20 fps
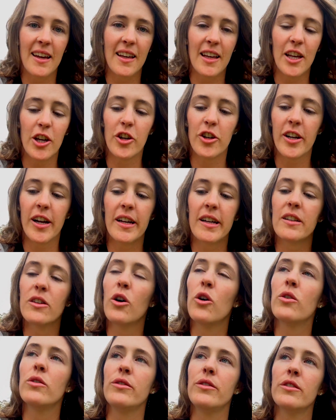He created the
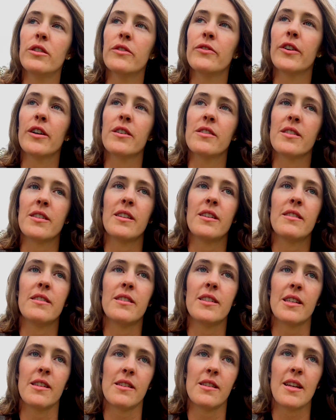whole universe in
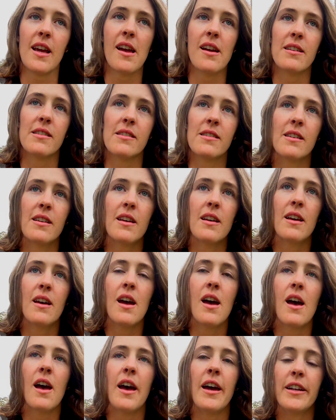6 days,
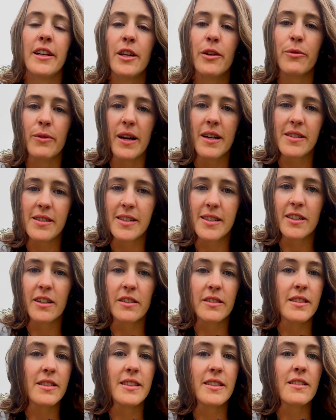and he rested
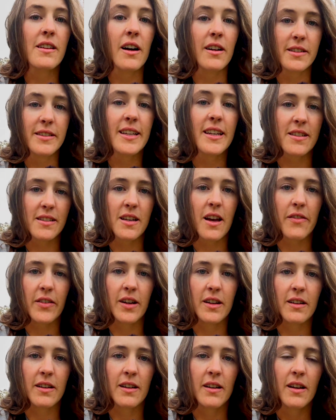on day
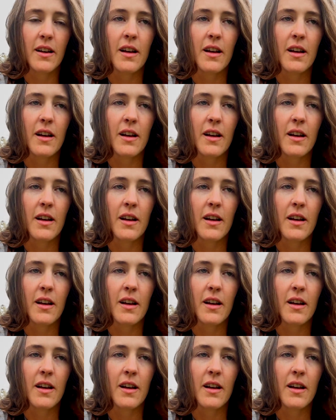7.